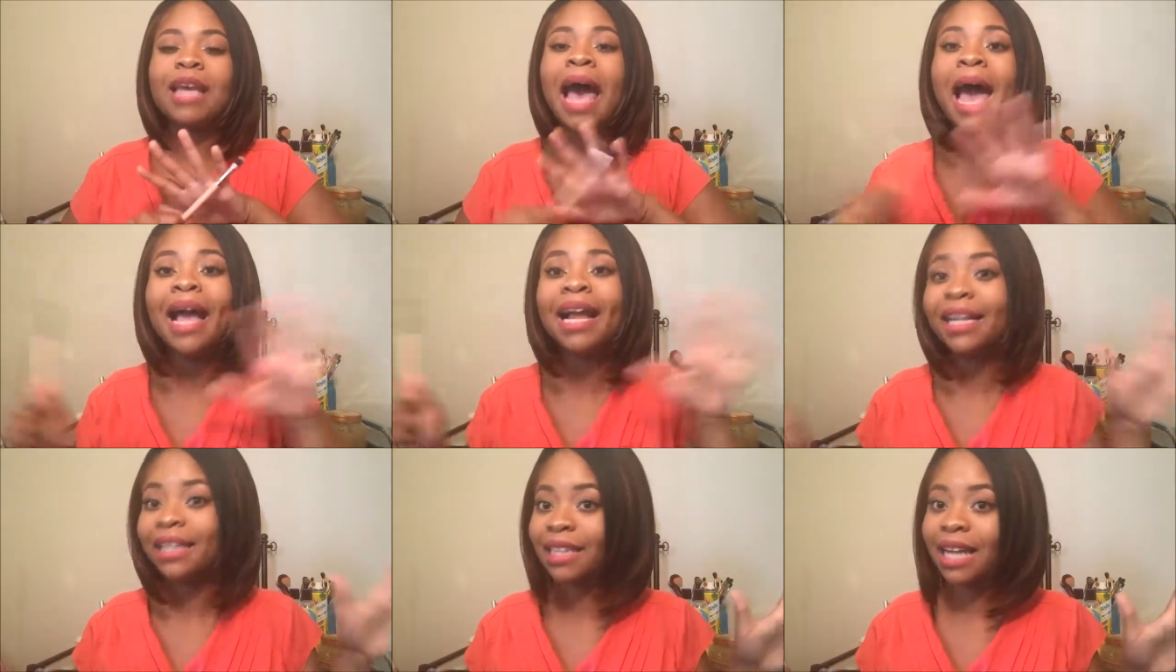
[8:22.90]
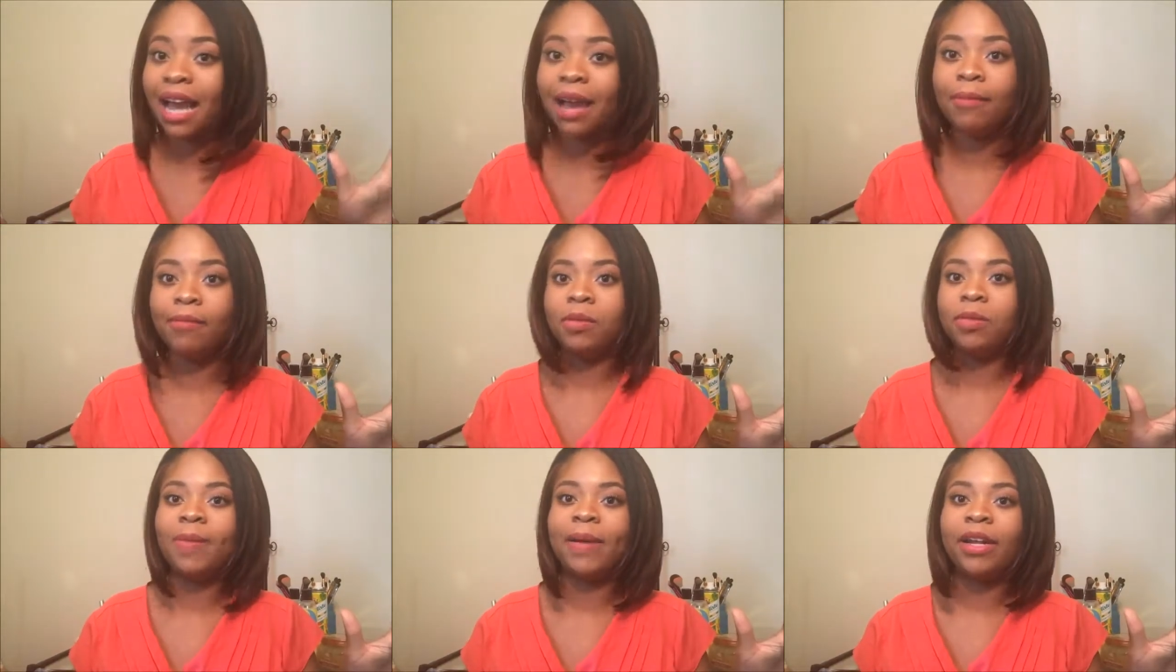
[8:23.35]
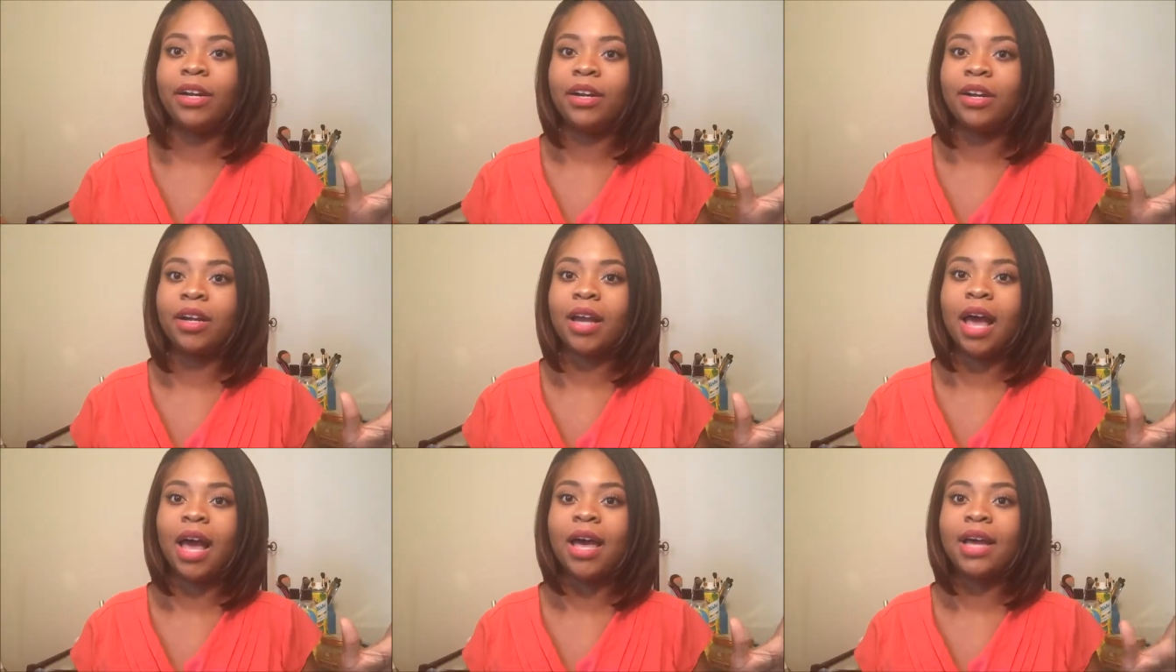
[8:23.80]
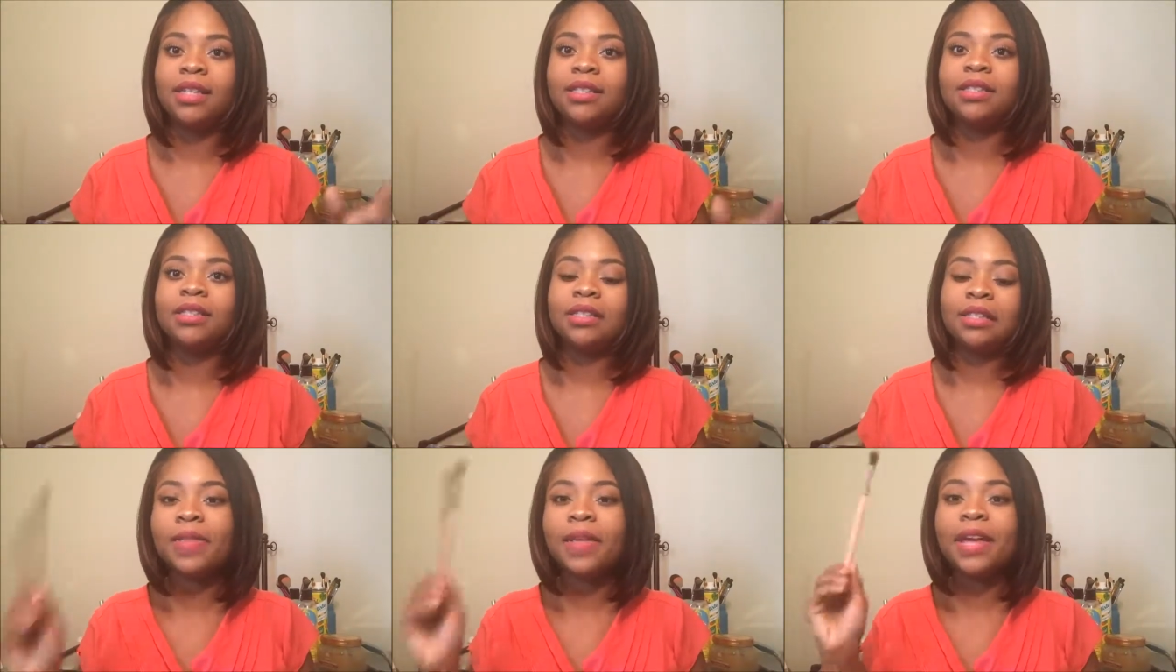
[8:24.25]
10 times better
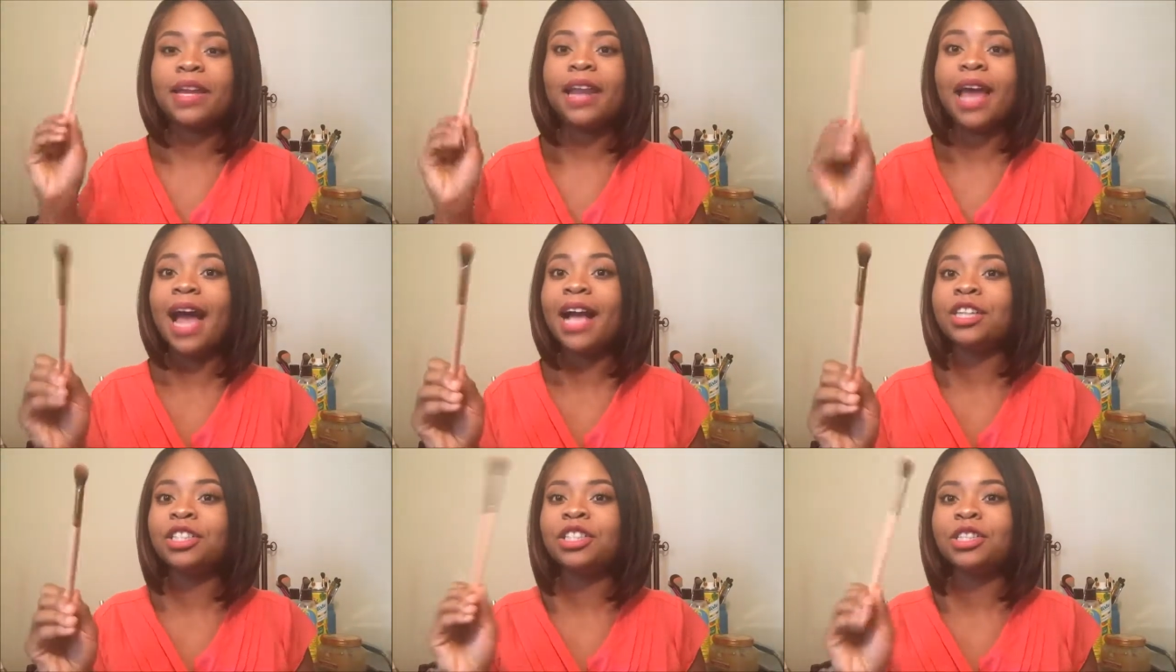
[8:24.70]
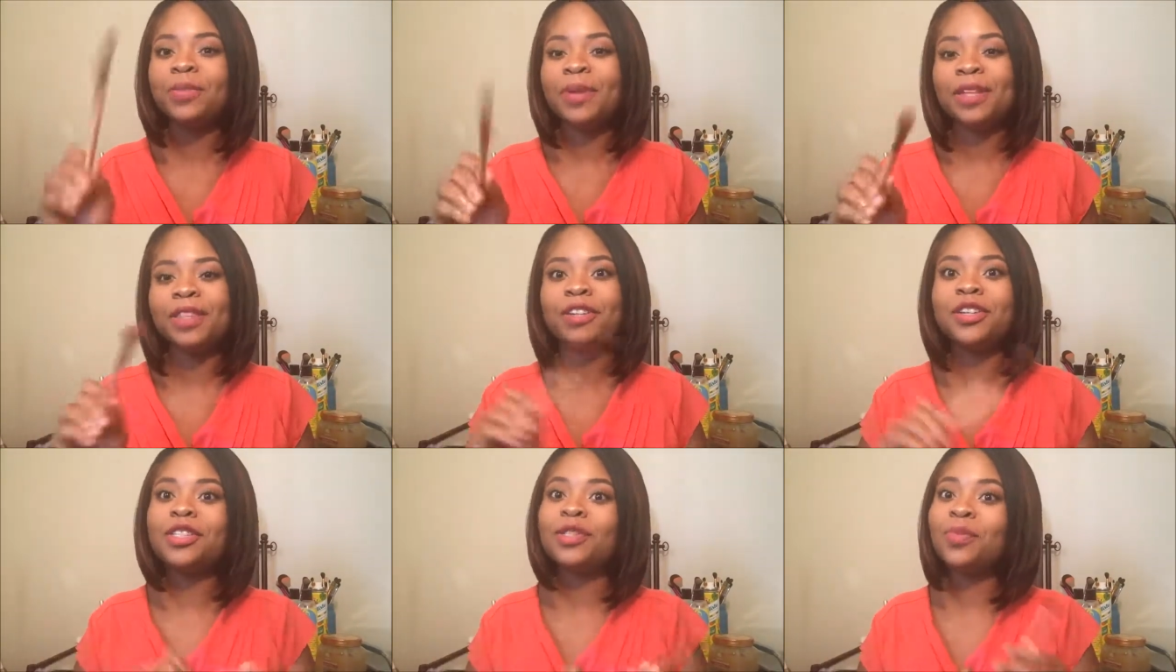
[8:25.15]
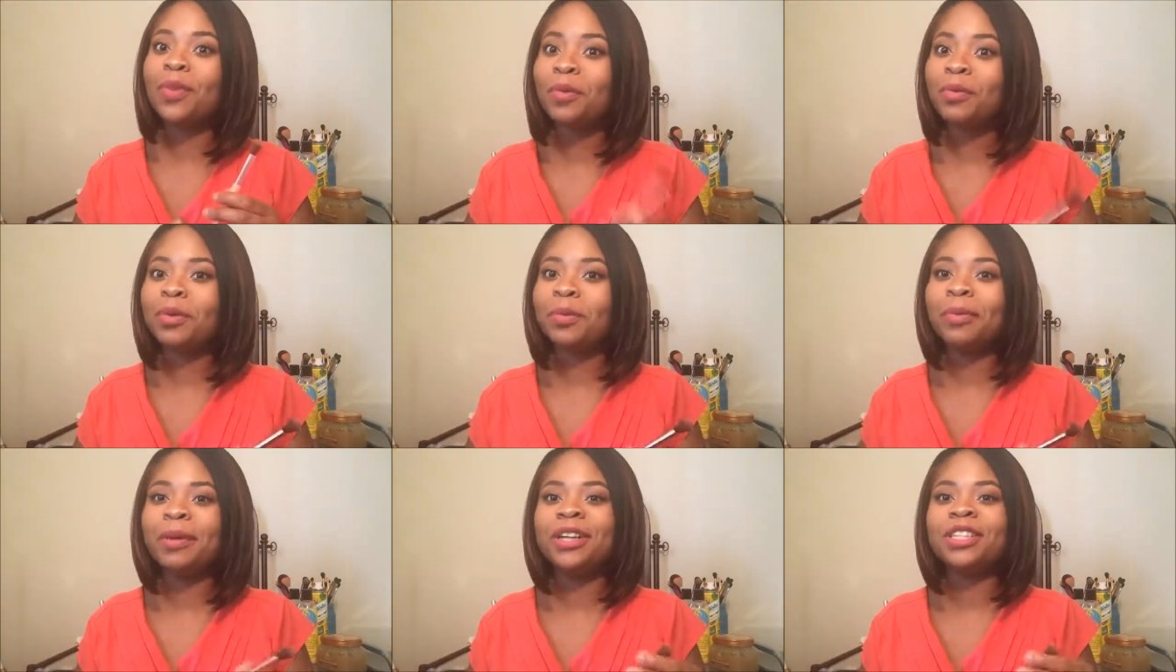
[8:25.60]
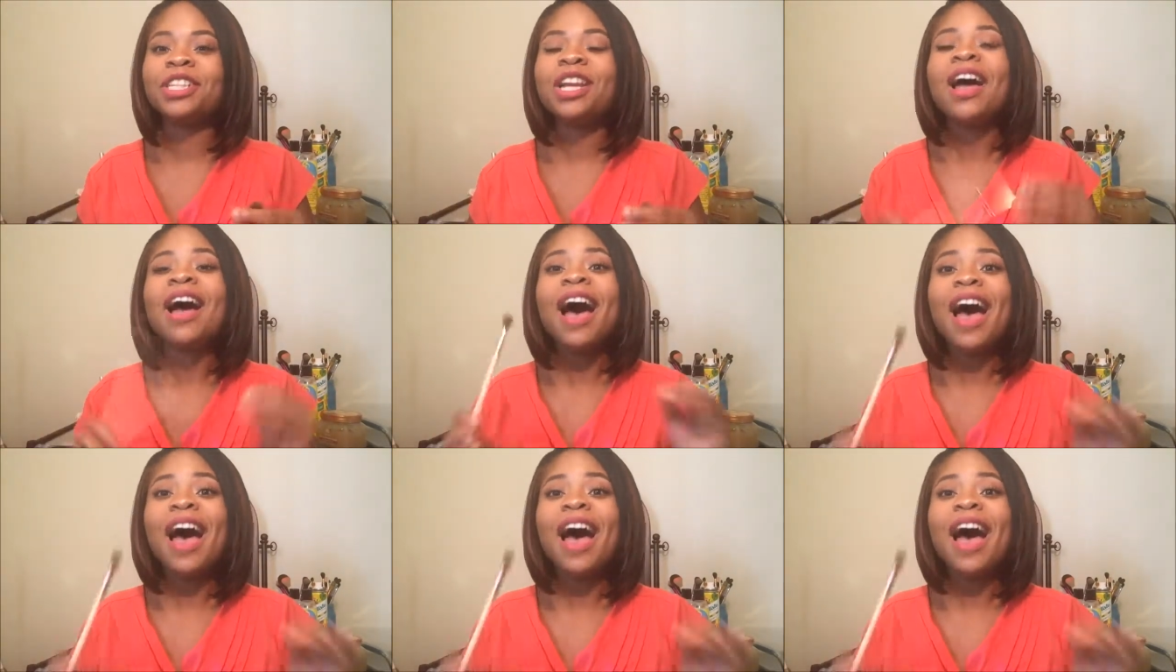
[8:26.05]
guys and then actually wait there is one more brush